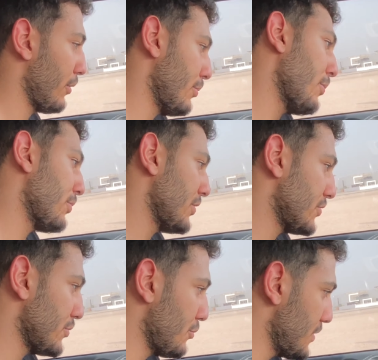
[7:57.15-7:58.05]
I'm not pretty
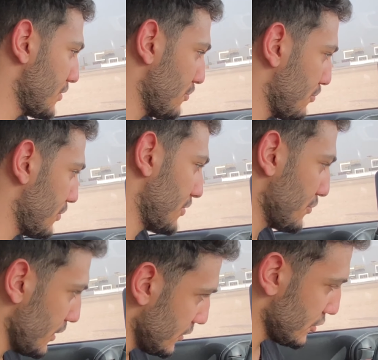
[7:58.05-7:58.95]
sure which is
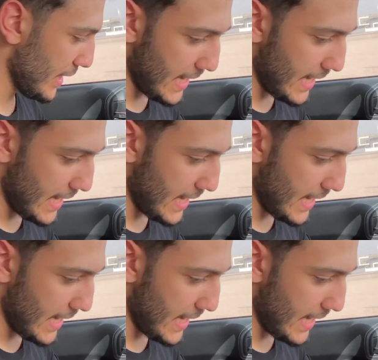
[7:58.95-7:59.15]
which.